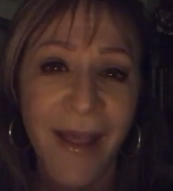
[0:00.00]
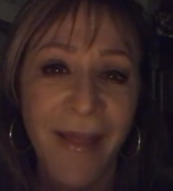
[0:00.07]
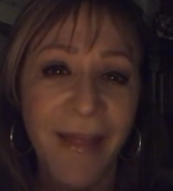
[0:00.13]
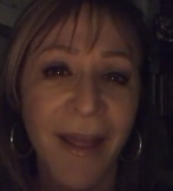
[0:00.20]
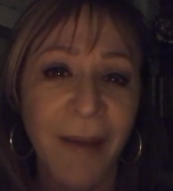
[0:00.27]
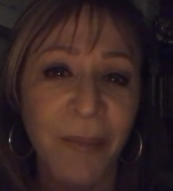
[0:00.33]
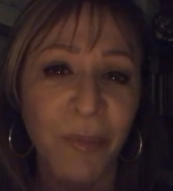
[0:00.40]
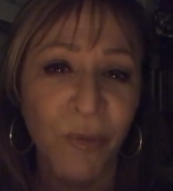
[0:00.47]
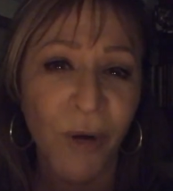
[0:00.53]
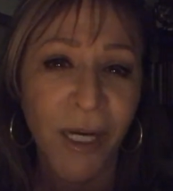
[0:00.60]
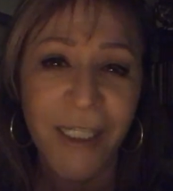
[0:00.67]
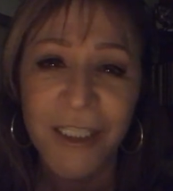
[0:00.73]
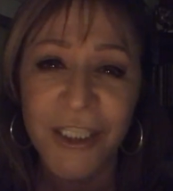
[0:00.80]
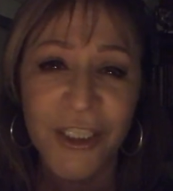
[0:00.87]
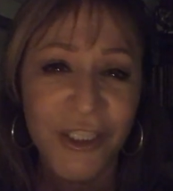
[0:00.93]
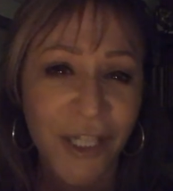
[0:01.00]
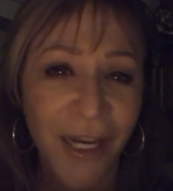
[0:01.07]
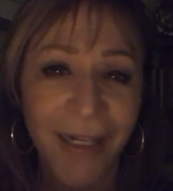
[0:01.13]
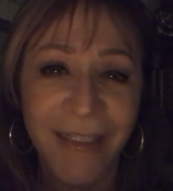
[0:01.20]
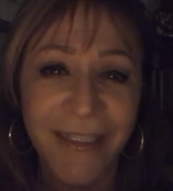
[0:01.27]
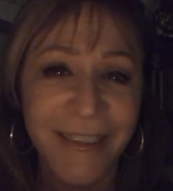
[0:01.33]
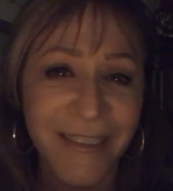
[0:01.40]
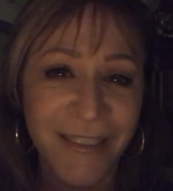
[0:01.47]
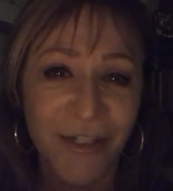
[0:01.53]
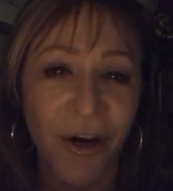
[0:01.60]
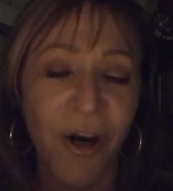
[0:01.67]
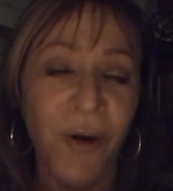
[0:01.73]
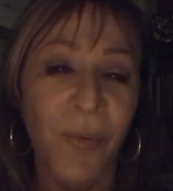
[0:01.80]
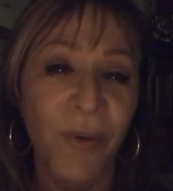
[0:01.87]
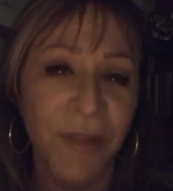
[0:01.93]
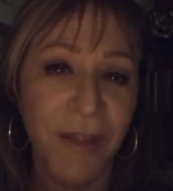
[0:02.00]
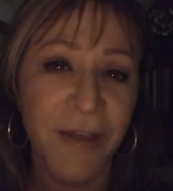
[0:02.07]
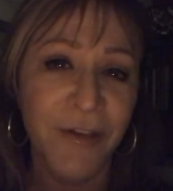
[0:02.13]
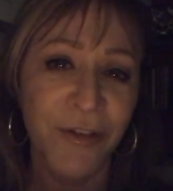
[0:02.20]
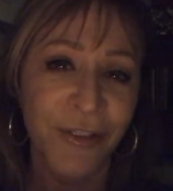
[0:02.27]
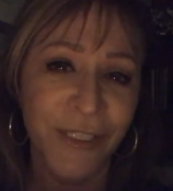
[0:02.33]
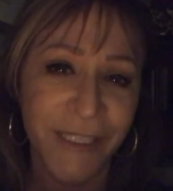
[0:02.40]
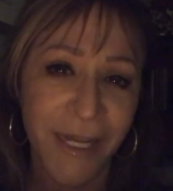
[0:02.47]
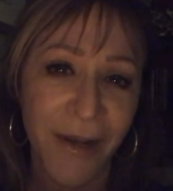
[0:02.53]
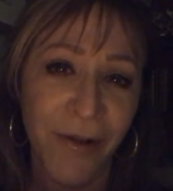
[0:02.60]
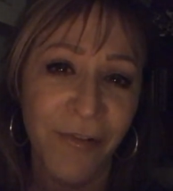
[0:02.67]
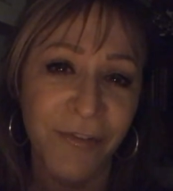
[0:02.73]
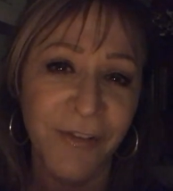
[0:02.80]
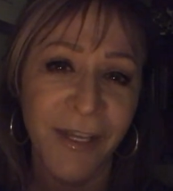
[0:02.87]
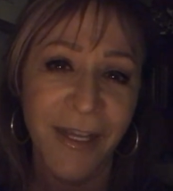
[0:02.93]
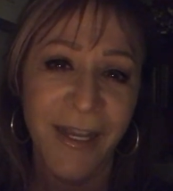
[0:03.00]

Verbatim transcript: that bright, shiny star within yourself